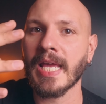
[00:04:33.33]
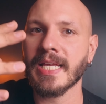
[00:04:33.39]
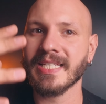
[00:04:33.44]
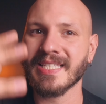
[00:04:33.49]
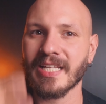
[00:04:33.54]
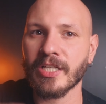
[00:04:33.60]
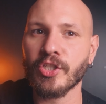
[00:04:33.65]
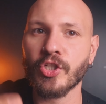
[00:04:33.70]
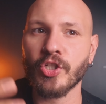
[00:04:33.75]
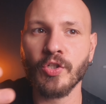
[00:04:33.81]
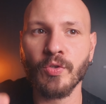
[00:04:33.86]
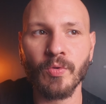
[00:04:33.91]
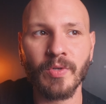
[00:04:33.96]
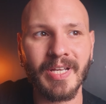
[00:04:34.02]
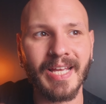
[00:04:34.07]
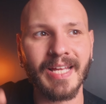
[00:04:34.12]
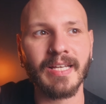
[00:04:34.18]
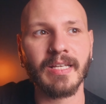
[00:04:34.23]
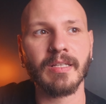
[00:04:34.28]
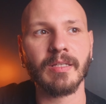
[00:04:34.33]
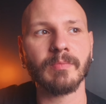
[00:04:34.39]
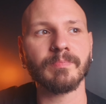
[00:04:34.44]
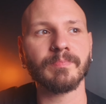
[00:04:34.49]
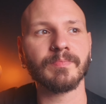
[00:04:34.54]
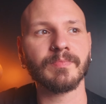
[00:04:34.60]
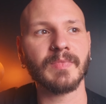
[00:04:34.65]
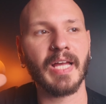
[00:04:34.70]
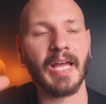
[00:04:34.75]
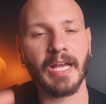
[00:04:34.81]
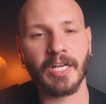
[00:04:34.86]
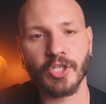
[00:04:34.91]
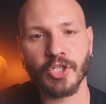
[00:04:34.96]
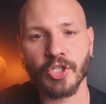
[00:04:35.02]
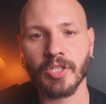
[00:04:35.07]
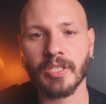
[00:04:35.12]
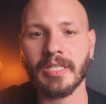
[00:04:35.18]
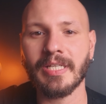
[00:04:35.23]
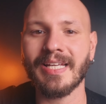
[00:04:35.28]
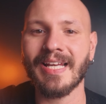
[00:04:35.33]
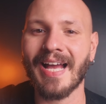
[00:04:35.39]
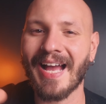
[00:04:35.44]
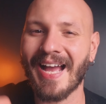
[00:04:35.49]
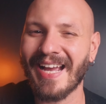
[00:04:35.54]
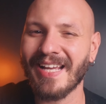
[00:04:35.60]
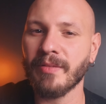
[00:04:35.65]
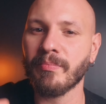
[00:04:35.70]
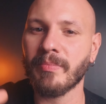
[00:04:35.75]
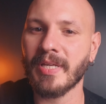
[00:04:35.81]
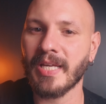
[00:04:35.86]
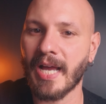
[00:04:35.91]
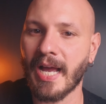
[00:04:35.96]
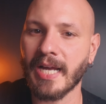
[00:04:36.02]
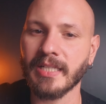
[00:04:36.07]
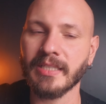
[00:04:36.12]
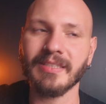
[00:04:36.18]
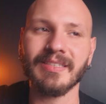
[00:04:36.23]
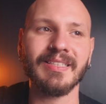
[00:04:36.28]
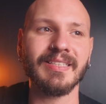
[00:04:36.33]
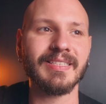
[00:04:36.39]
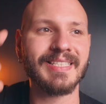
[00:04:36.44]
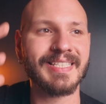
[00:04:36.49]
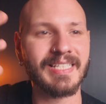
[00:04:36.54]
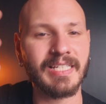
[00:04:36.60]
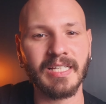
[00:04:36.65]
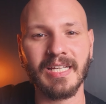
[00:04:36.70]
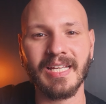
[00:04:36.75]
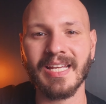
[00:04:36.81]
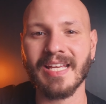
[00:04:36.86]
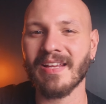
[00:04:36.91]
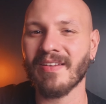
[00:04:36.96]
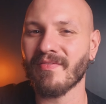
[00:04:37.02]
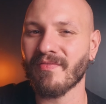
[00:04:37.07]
is that you can actually hide behind city